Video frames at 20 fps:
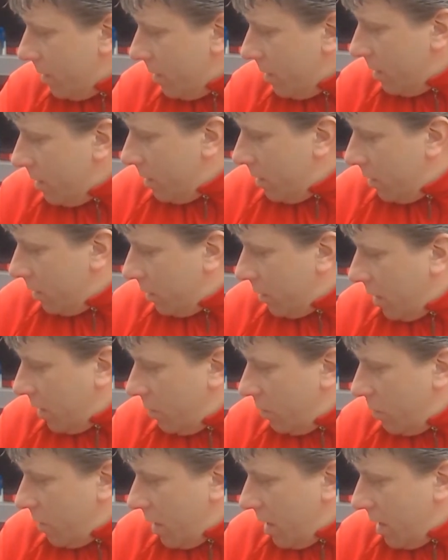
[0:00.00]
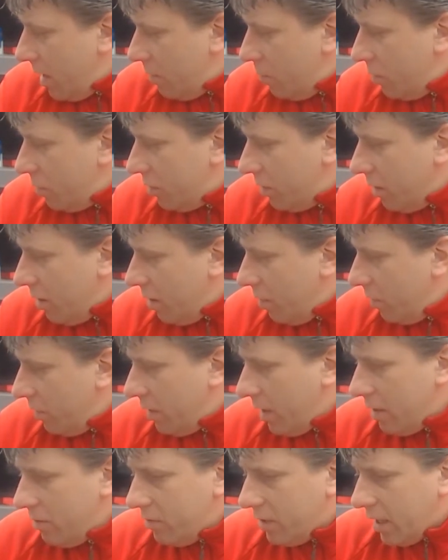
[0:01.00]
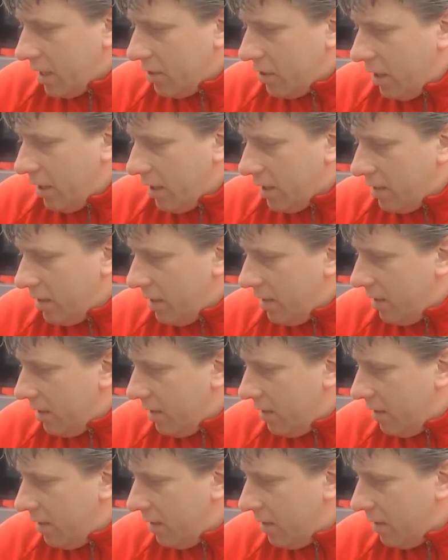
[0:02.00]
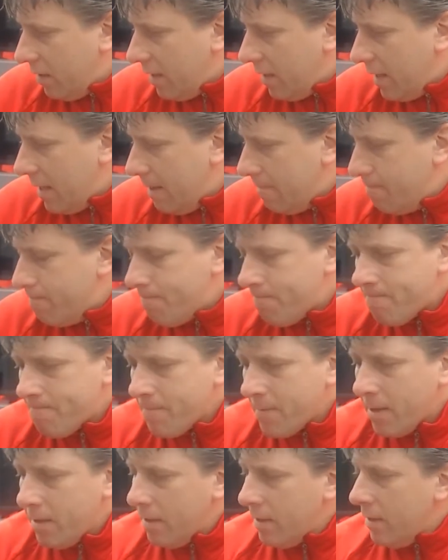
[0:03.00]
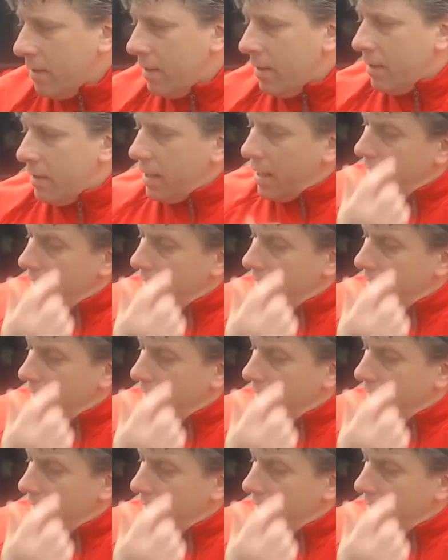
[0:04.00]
so we'll start with those actually, I think. Yeah, I